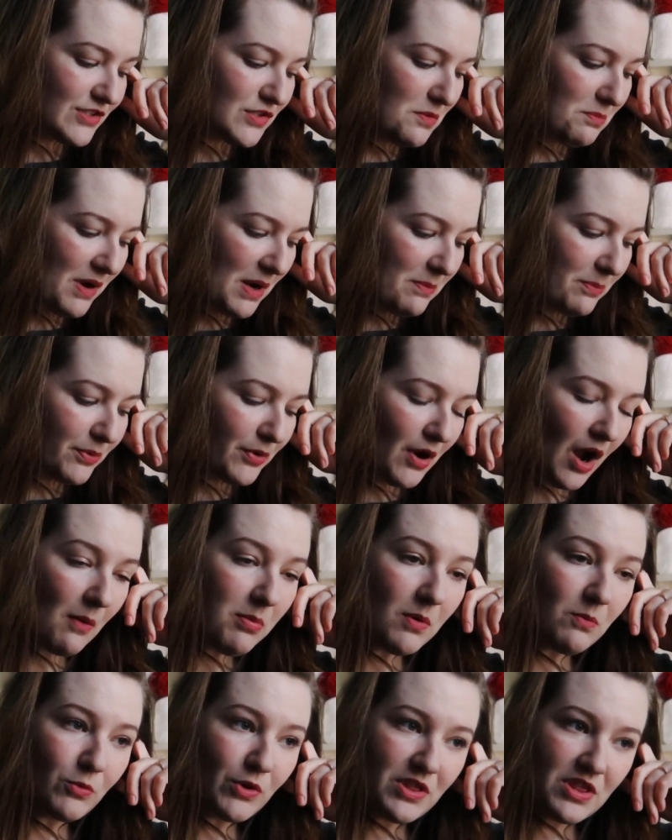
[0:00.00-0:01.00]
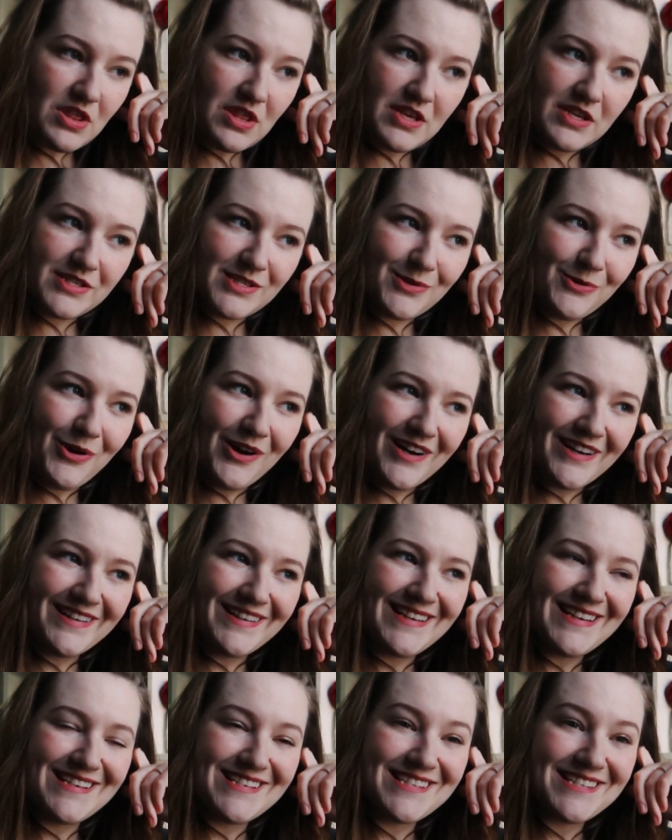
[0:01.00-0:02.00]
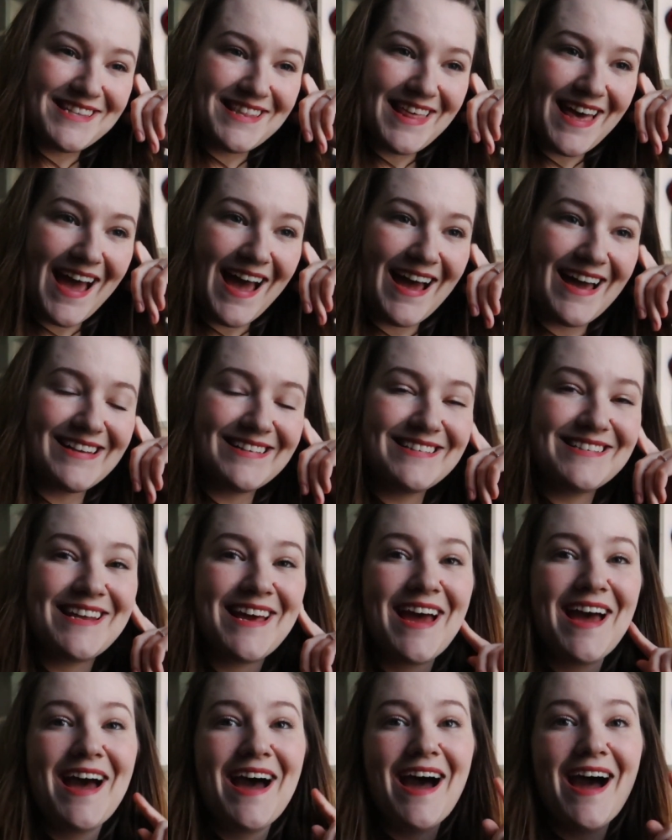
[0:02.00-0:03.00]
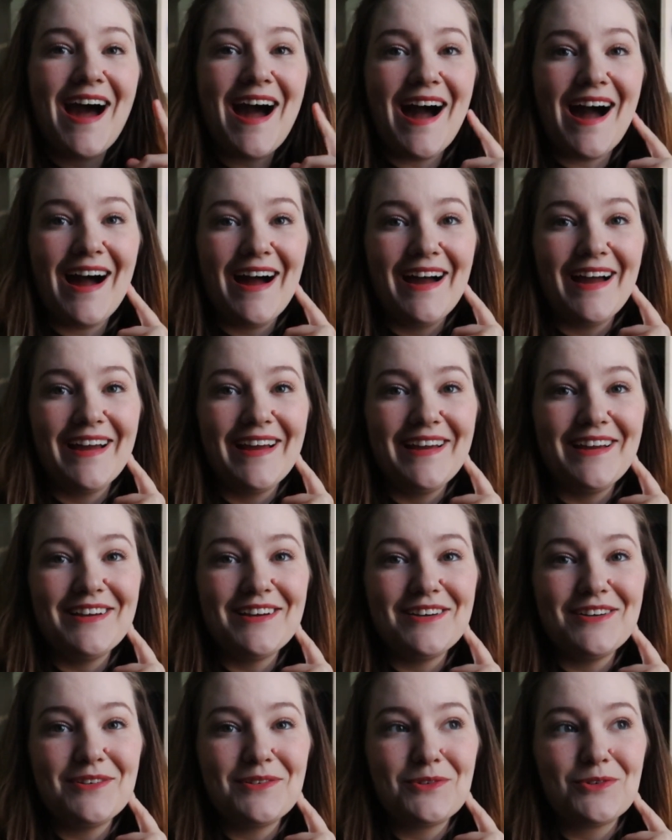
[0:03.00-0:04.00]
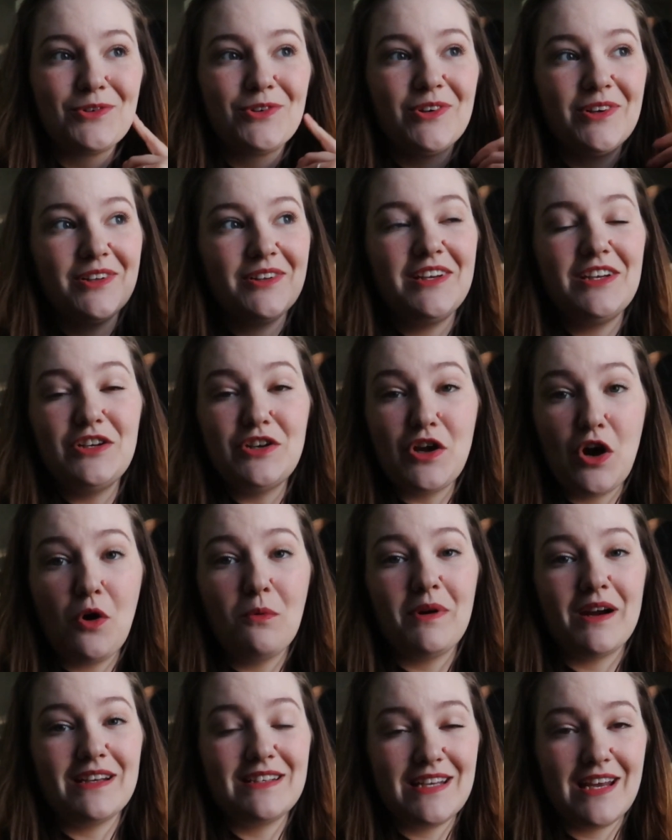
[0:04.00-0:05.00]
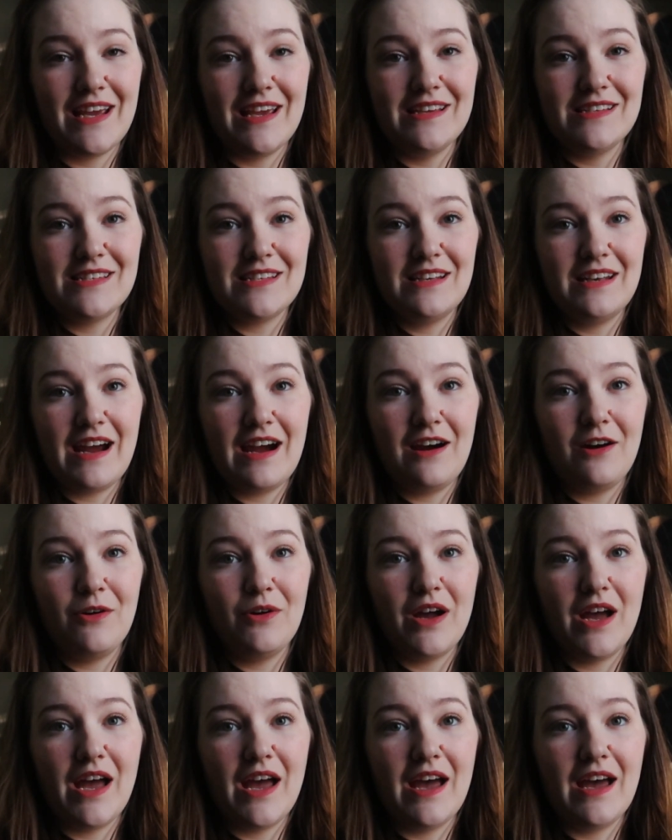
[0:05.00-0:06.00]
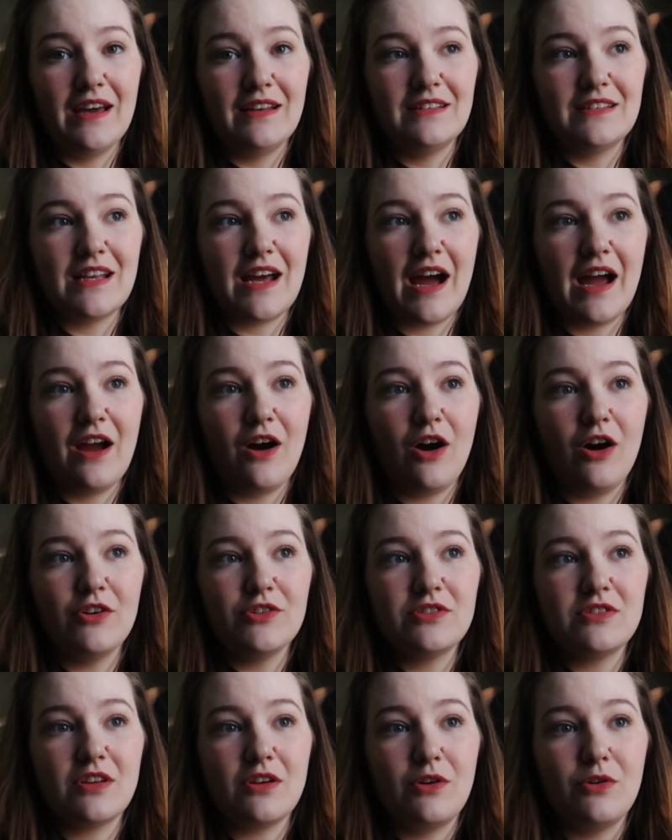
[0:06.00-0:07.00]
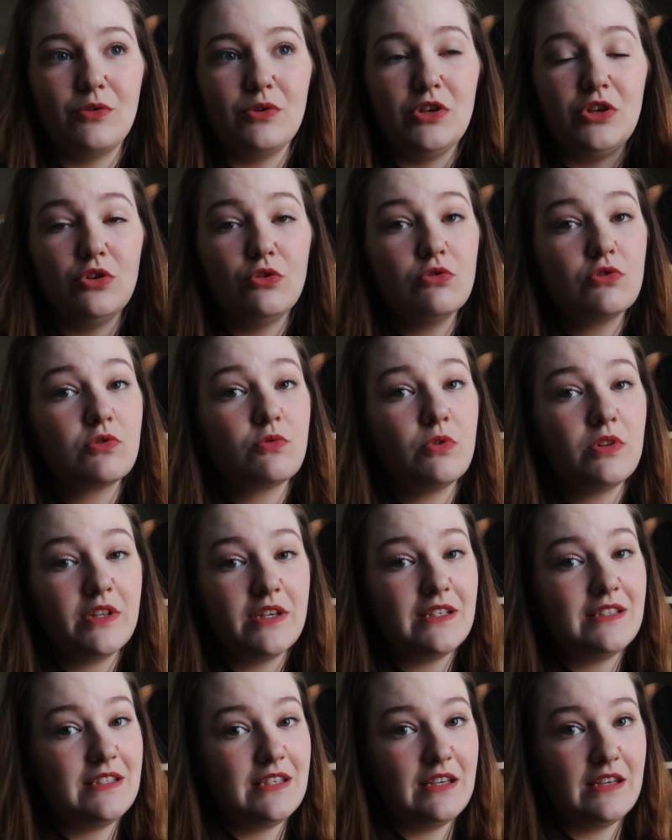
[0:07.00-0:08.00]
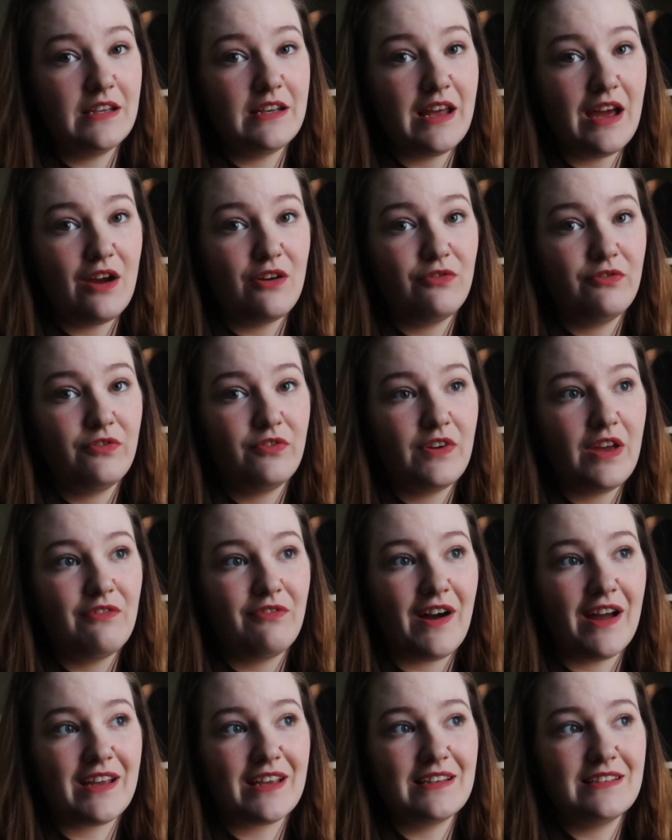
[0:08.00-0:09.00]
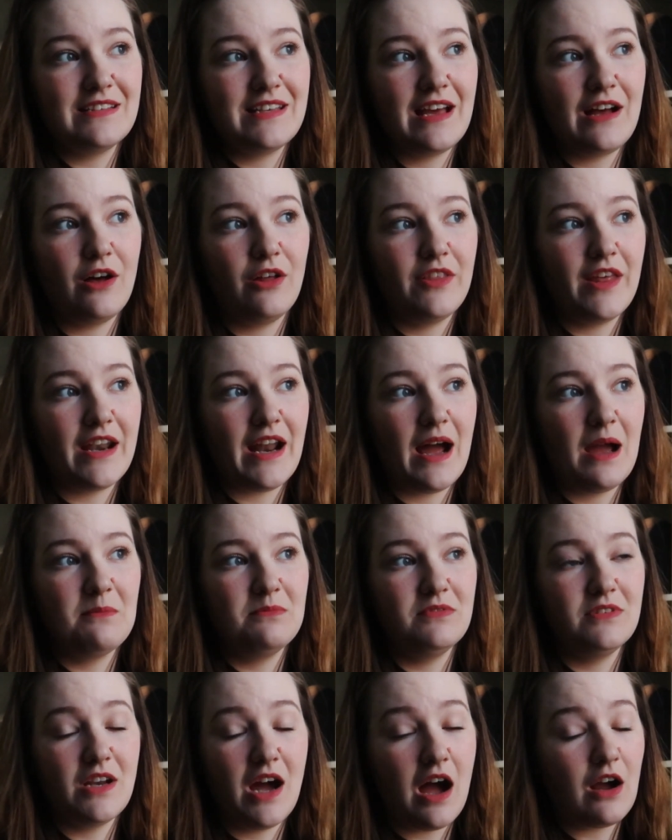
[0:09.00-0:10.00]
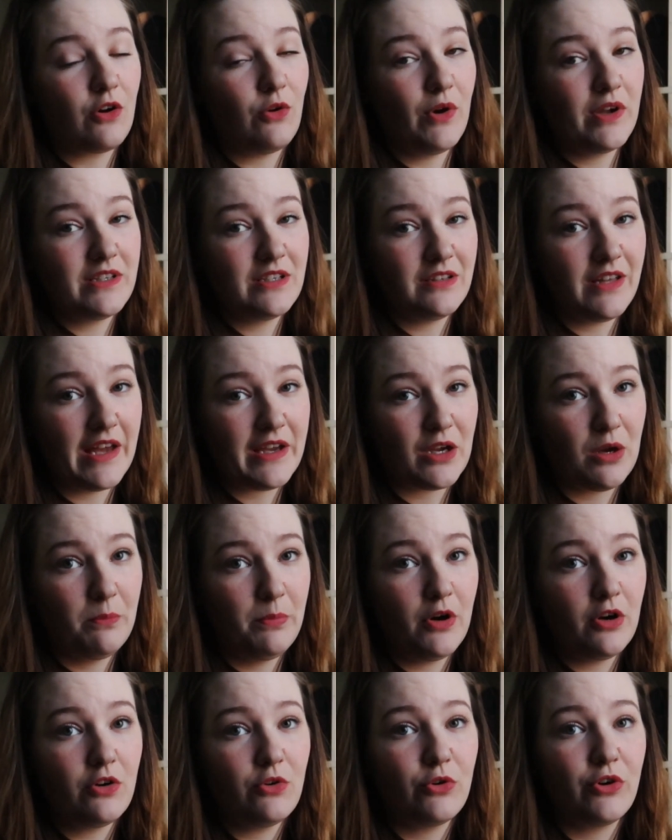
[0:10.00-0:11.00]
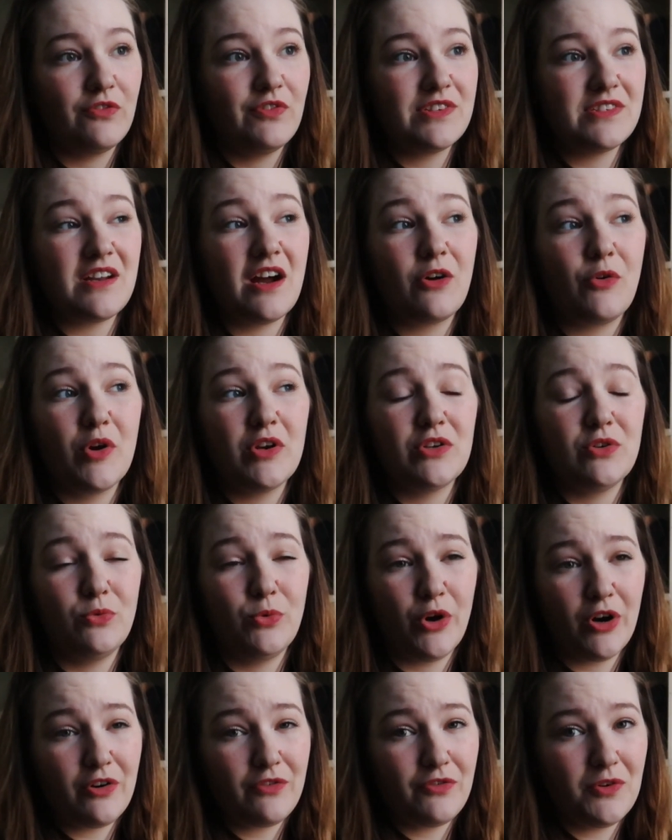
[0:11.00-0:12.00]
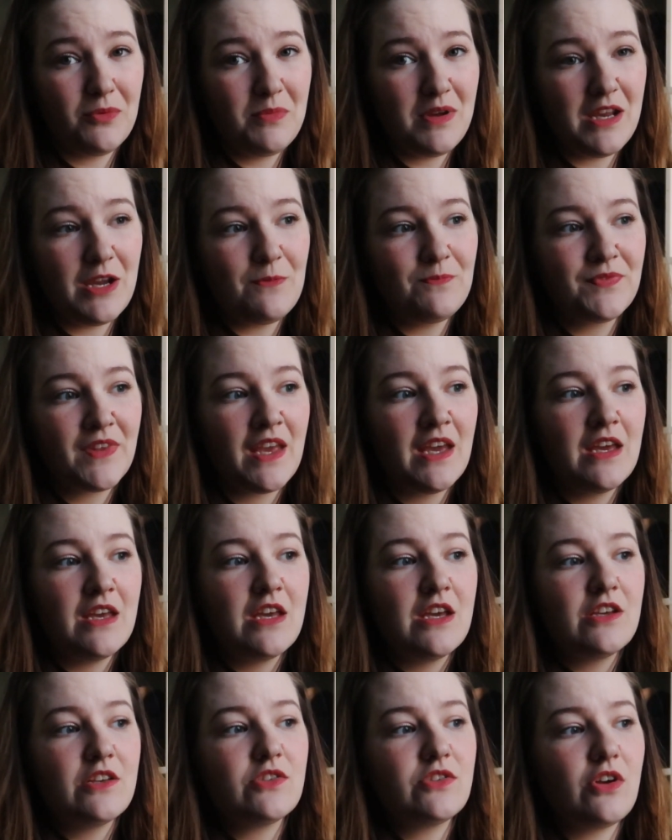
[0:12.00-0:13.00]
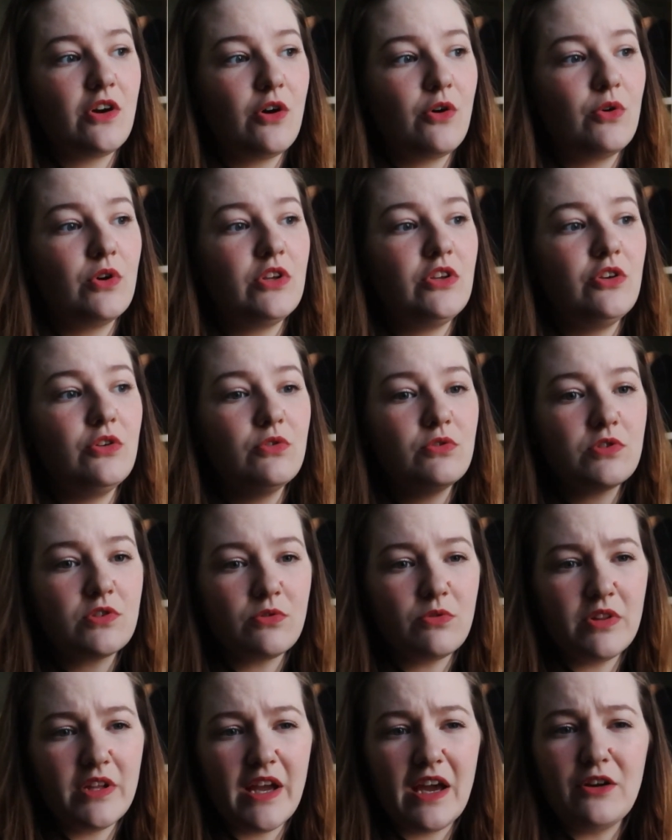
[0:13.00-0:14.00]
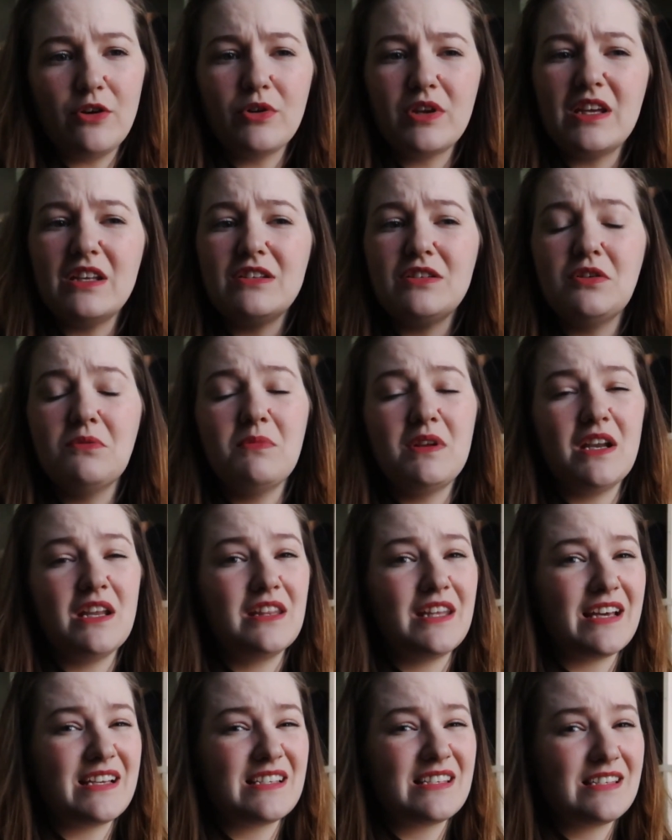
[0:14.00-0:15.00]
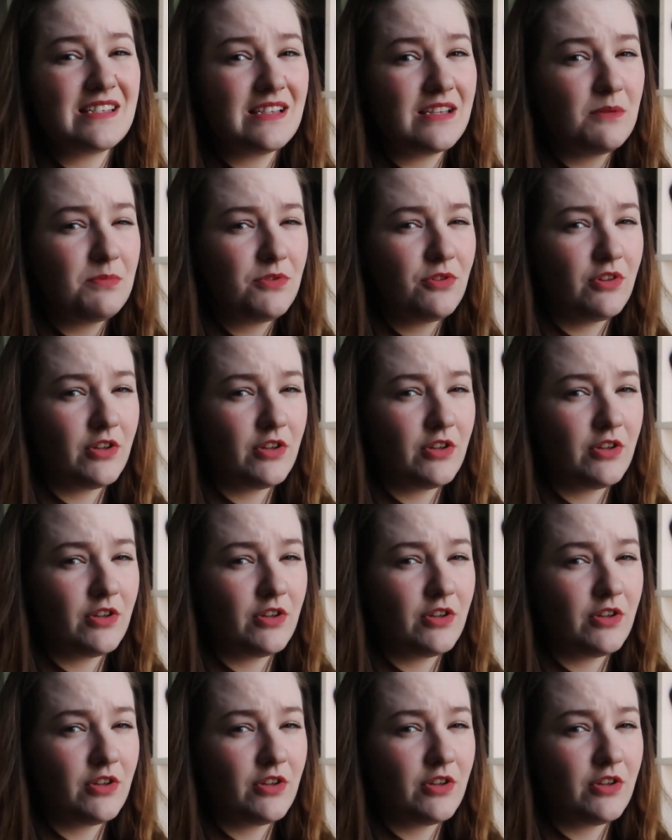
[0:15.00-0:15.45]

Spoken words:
my problem with this one is that I really know my taste now, and I also usually DNF if I can tell that I'm not going to like a book or if it's not going to work for me. So usually I don't get too many that slip through the